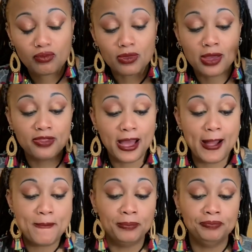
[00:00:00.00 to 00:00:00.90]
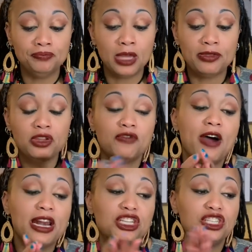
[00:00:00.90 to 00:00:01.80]
that I think your
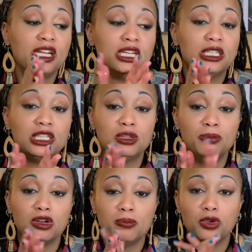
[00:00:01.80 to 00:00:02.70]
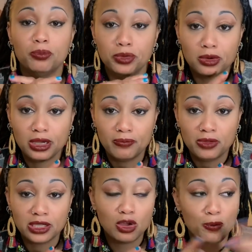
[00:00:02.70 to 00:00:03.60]
fighting chance is to build up your immunity. That's
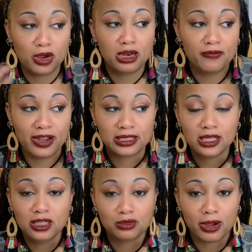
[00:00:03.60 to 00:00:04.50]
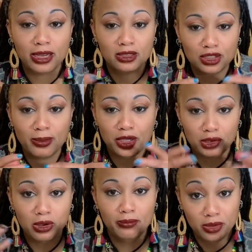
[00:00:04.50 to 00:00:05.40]
the whole point of the vaccines, right? To make you
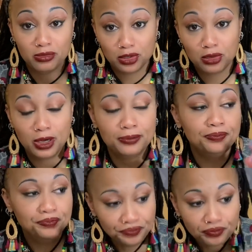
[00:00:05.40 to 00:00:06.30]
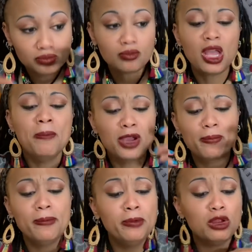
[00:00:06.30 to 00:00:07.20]
immune to it.
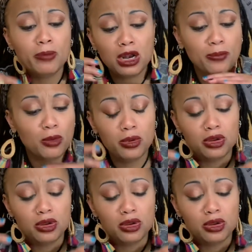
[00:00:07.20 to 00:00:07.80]
build up your immunity